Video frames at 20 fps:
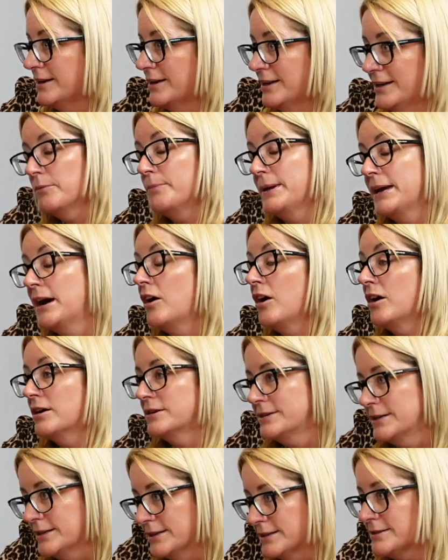It will be
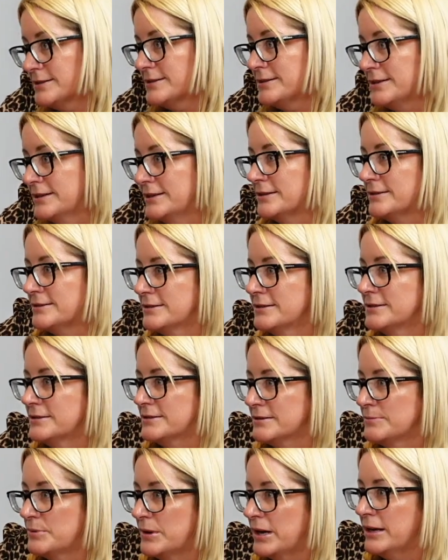harder to
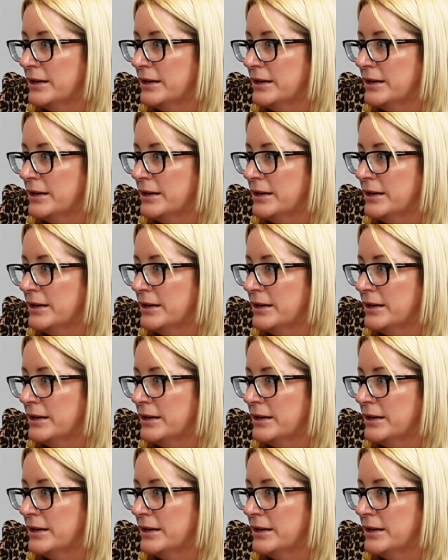break